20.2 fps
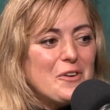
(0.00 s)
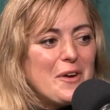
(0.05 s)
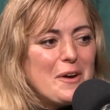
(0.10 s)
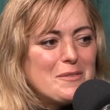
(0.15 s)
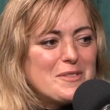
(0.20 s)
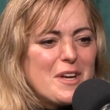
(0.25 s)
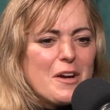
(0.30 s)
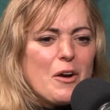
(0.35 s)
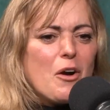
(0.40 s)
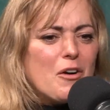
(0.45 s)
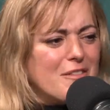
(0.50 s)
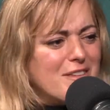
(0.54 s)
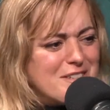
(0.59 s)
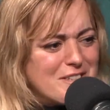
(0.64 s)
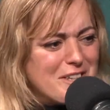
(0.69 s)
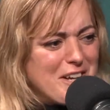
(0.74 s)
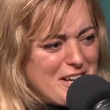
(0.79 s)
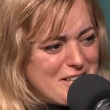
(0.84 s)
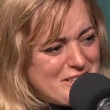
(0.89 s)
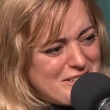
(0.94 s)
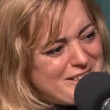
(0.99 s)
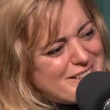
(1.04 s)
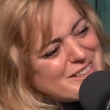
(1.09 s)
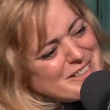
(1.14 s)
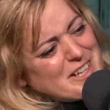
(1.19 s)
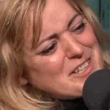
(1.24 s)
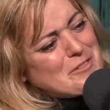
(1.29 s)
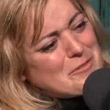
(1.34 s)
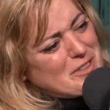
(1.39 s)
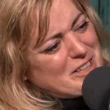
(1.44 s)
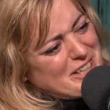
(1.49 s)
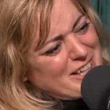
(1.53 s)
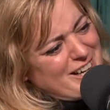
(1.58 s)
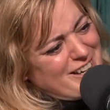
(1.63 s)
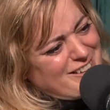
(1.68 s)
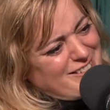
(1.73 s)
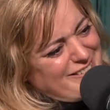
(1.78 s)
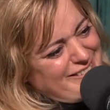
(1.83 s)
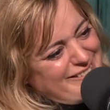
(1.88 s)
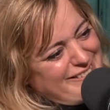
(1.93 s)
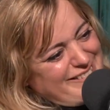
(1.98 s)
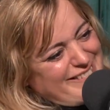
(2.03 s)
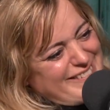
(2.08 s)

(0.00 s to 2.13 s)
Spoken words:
I was like, "What? These guys are really good."